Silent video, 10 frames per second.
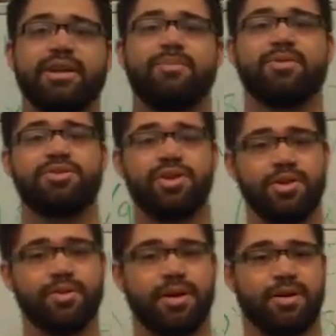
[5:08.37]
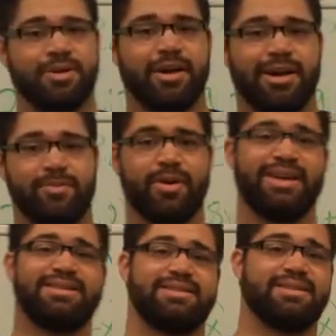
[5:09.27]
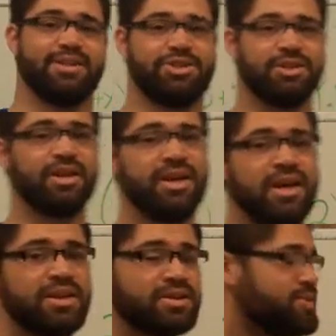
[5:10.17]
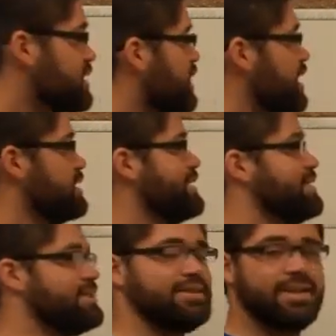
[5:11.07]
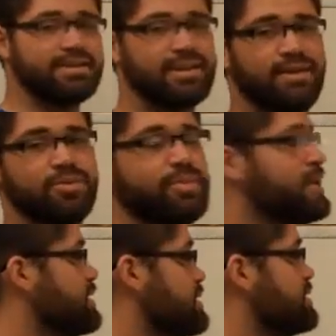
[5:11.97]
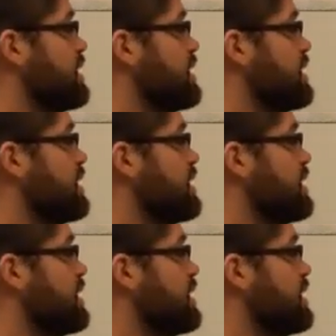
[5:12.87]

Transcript: number 2 in our guided practice section. This one's going to kind of take it to the next level because instead